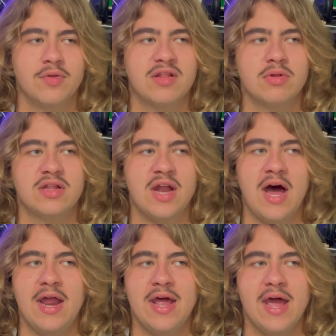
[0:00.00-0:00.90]
This was
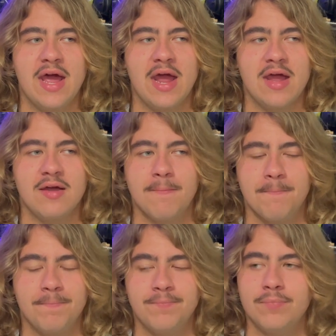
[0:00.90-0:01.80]
not a
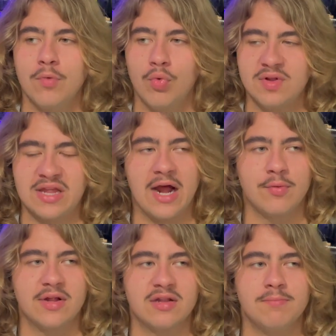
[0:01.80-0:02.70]
Zach
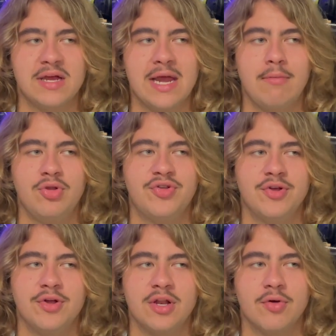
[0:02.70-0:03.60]
Wilson being able
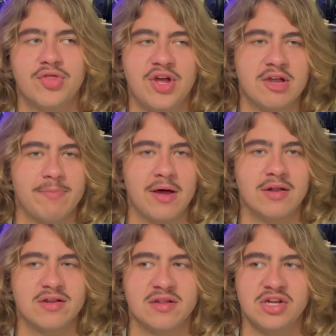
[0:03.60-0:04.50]
to, you know, think about
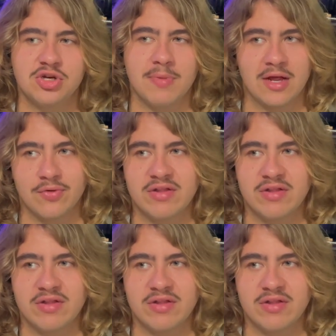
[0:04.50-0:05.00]
his decision making.